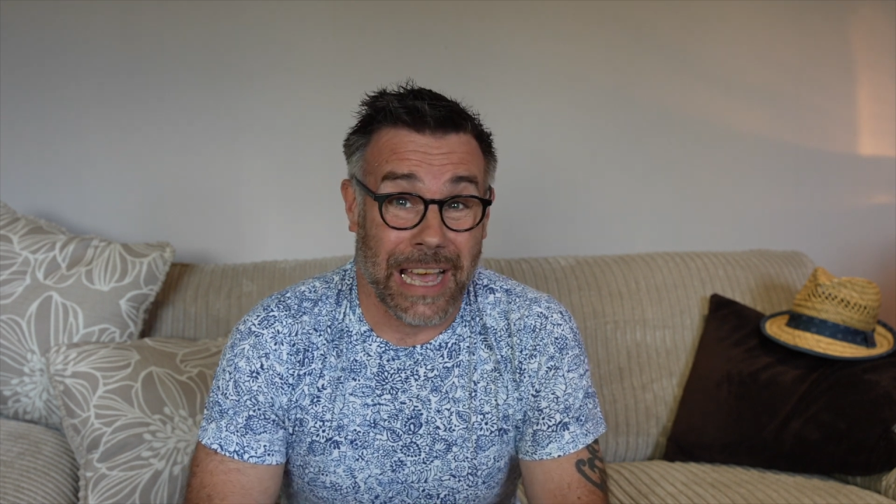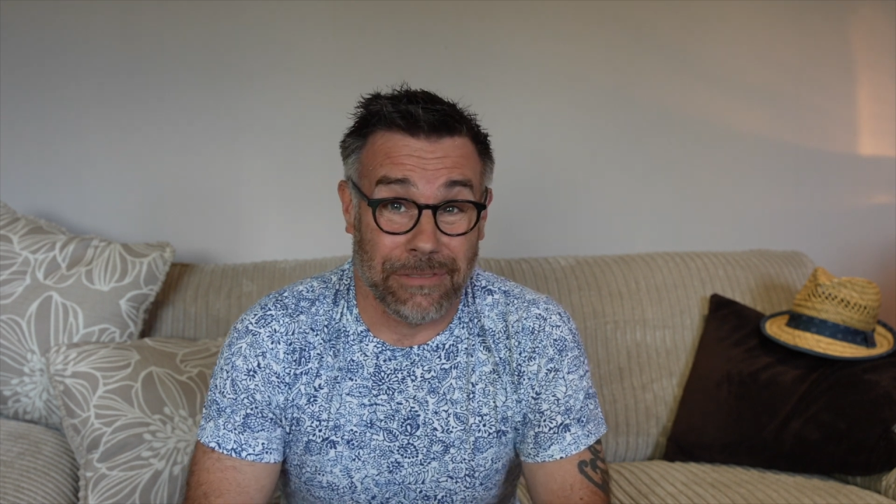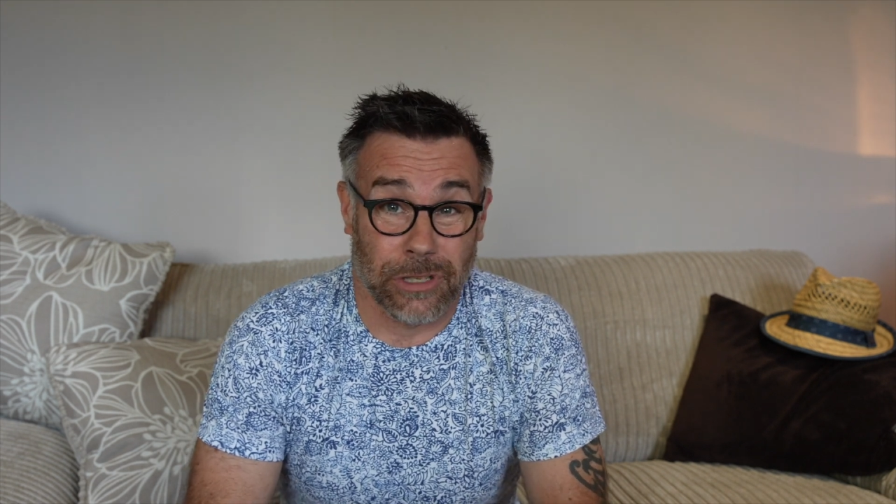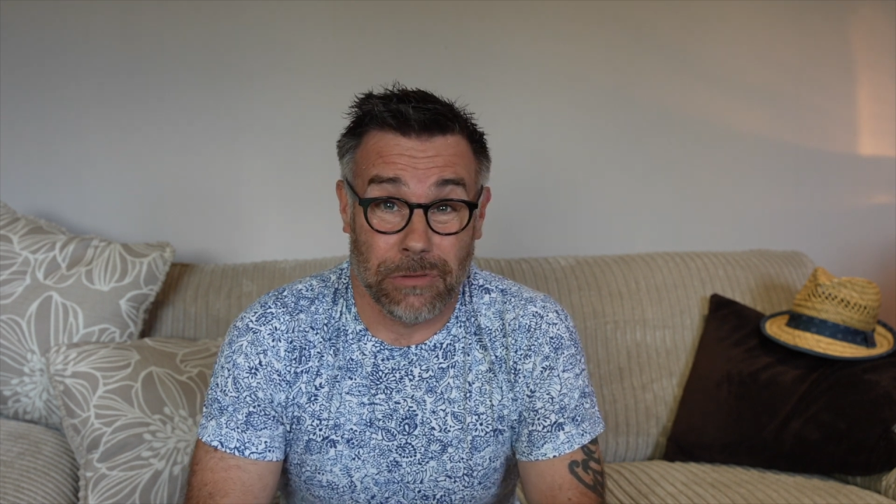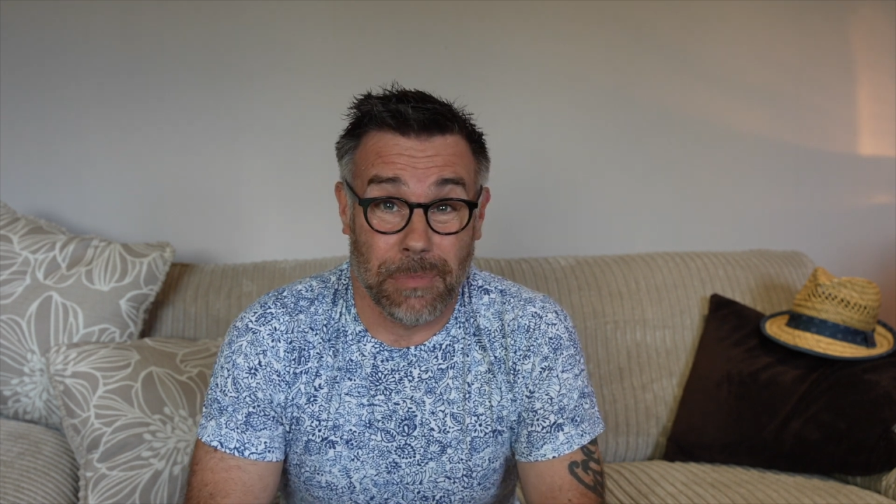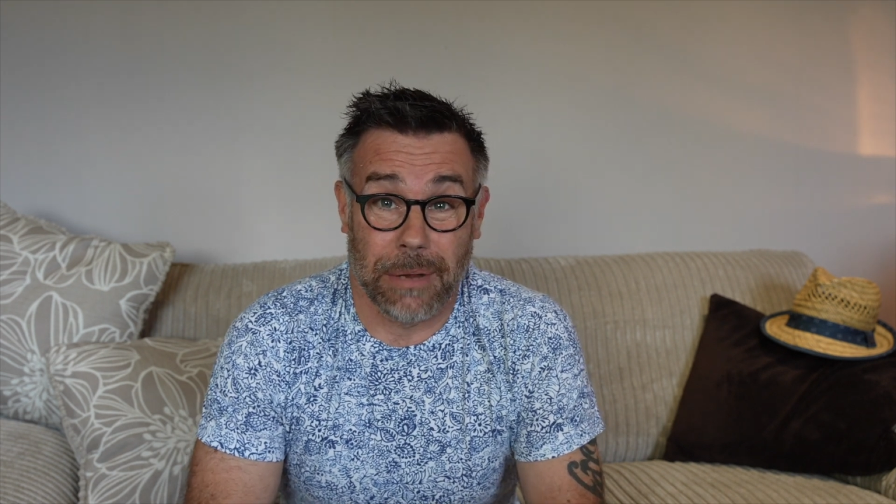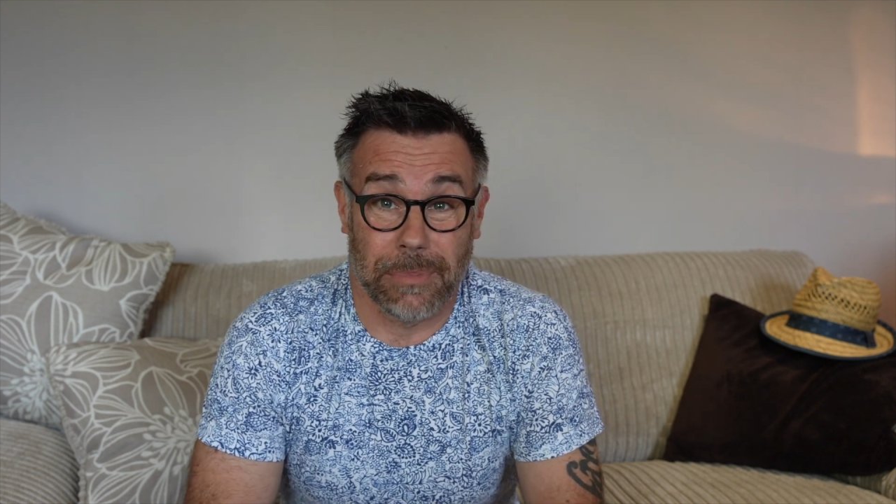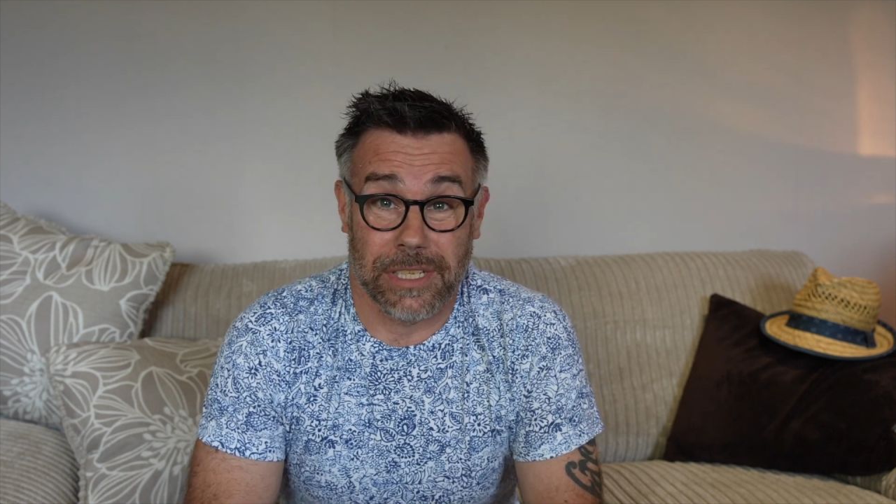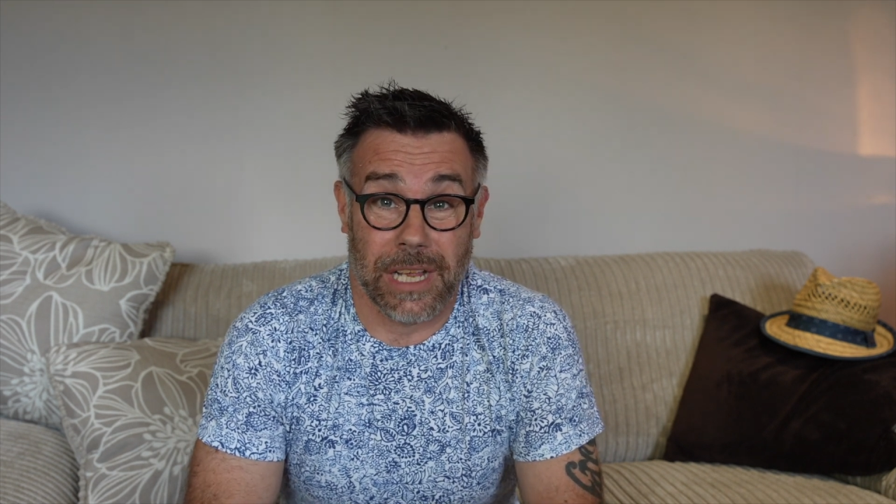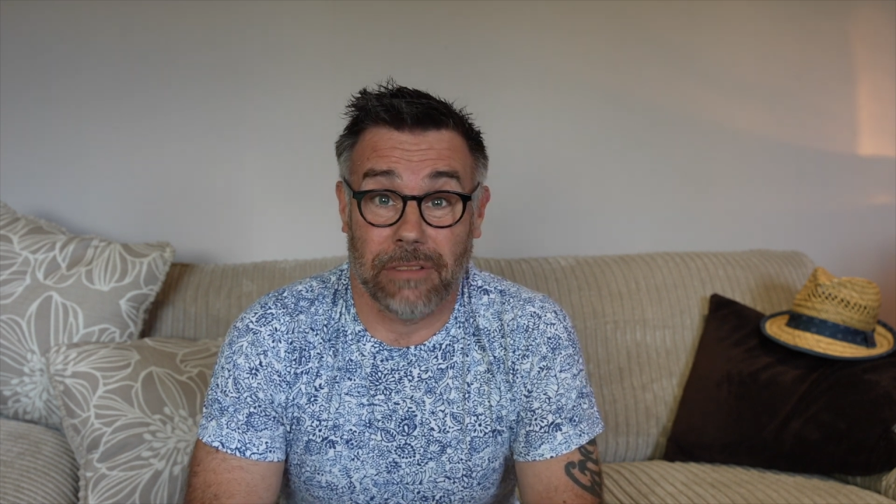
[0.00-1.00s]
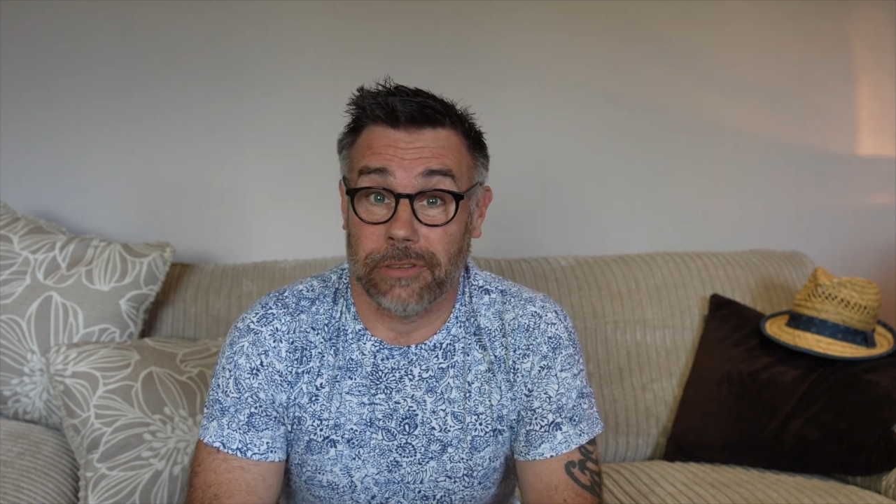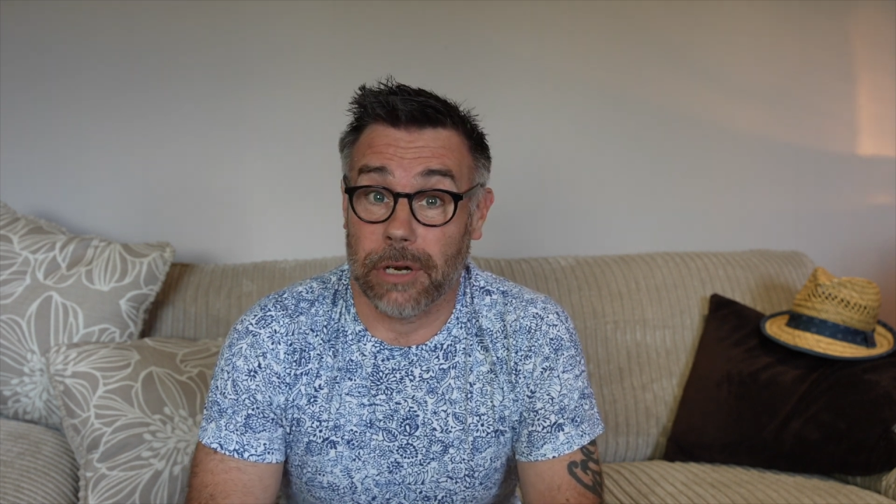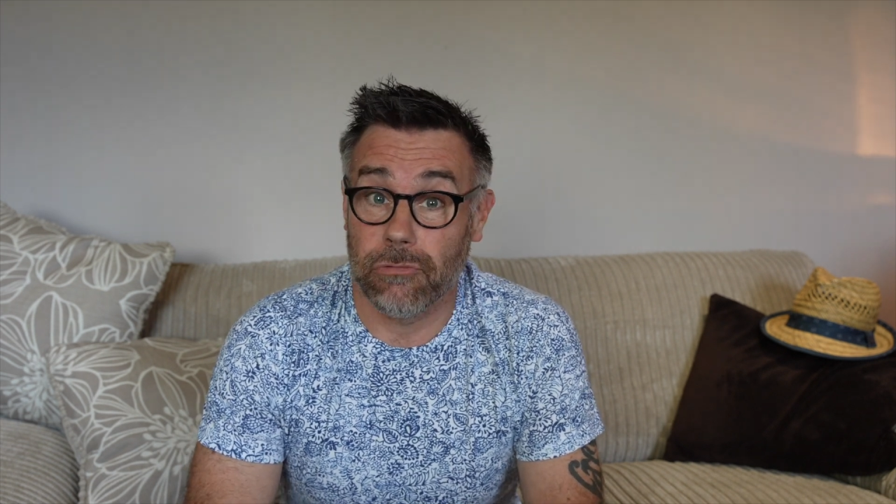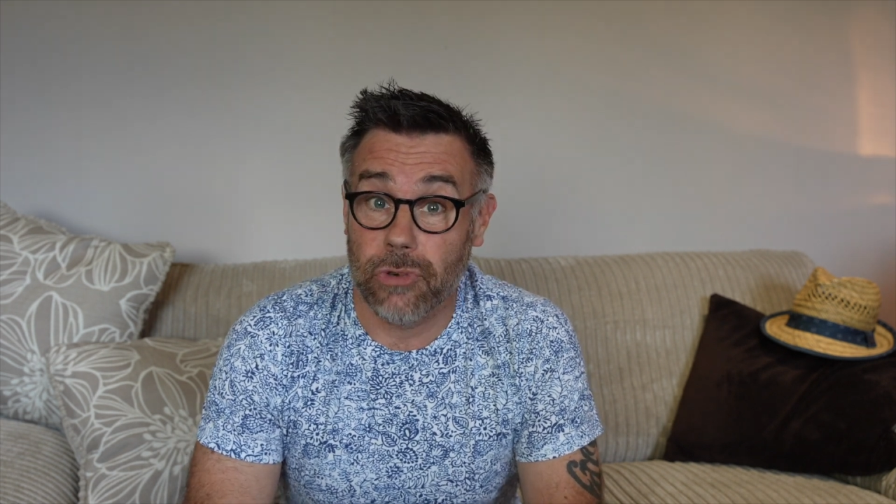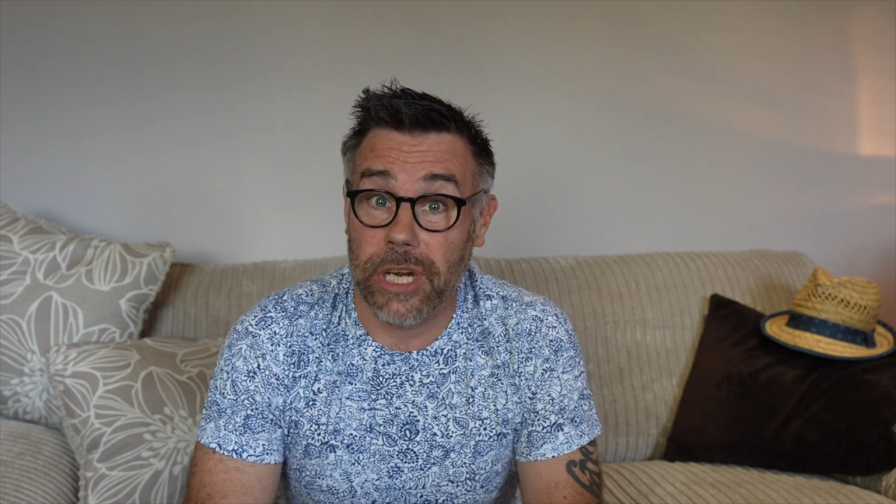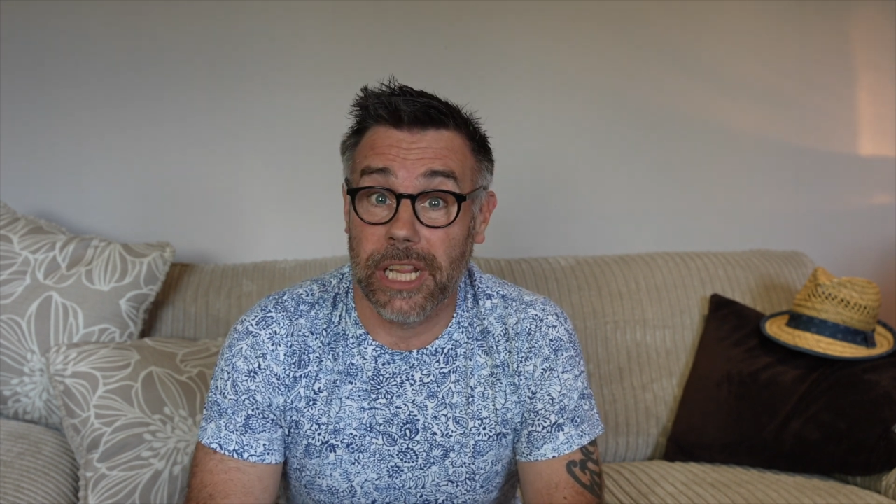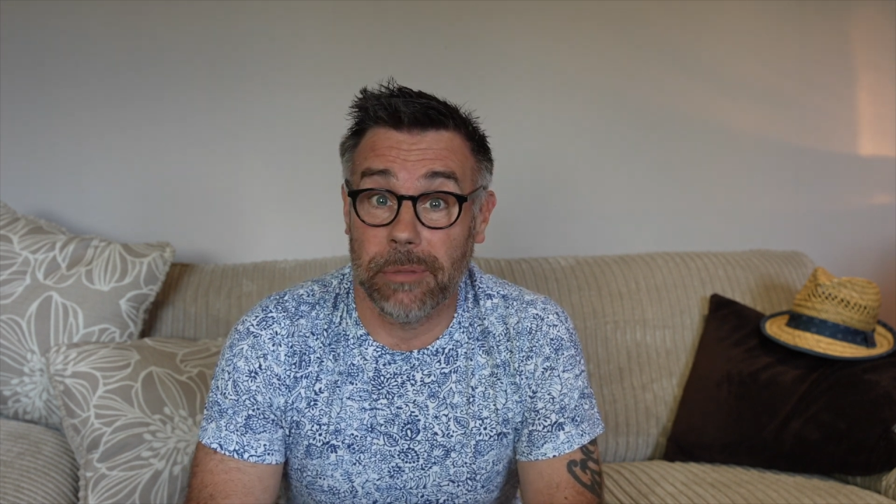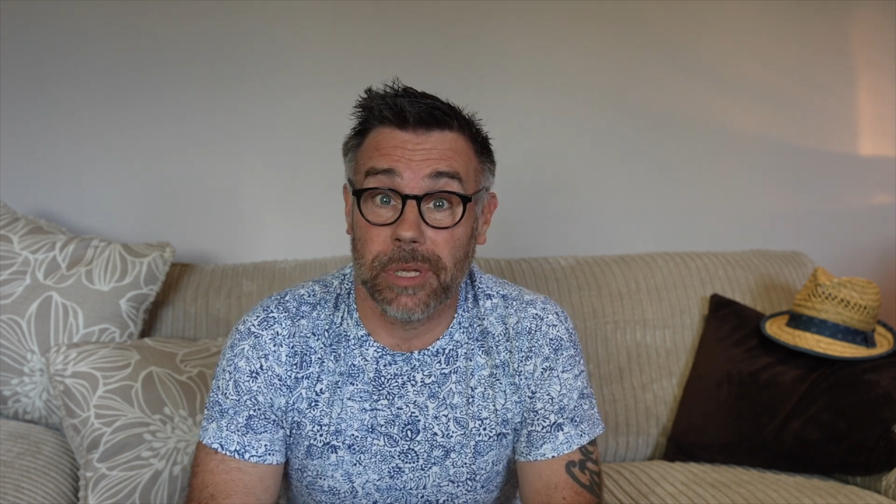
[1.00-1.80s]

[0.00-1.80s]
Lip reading: I've done mine myself and I'm really